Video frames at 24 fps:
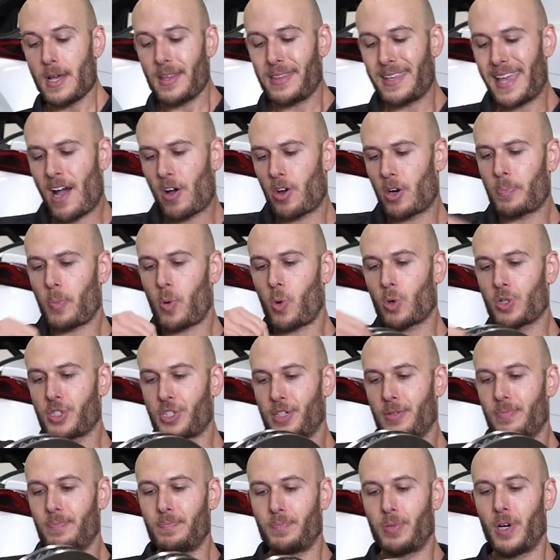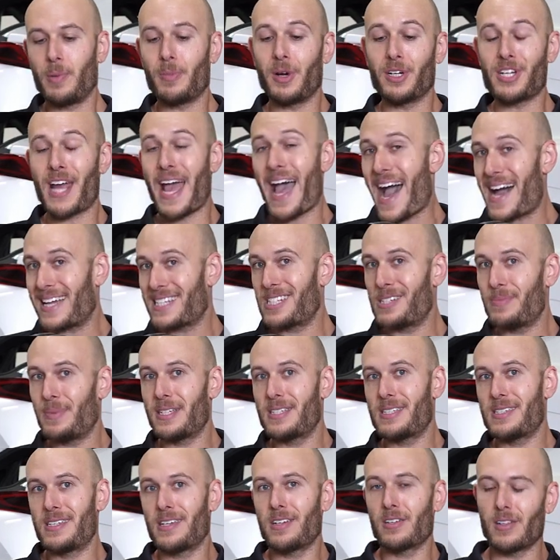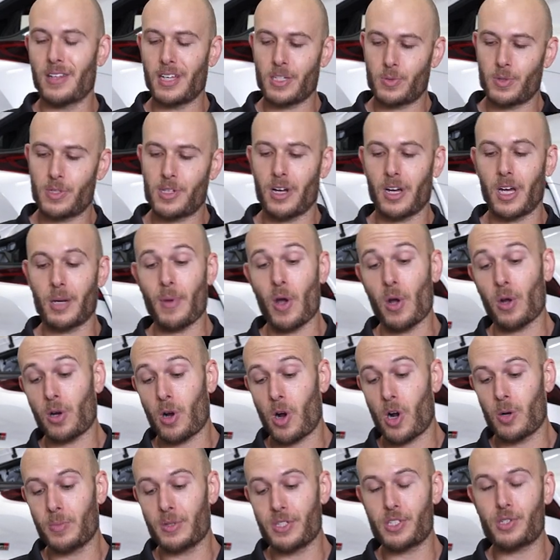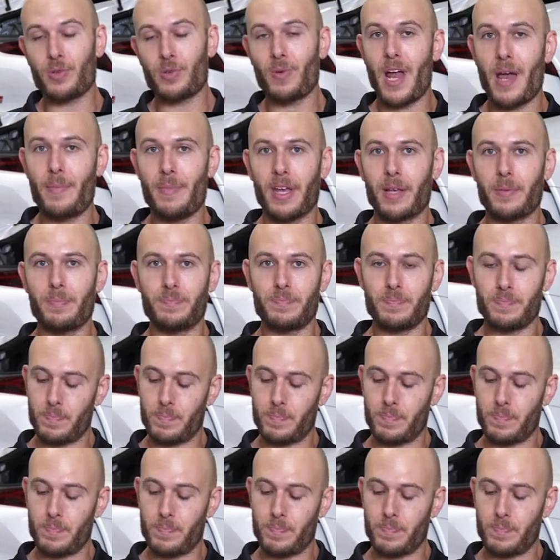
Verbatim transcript: The outer portion pretty much has to be steel unless we're talking about carbon ceramic,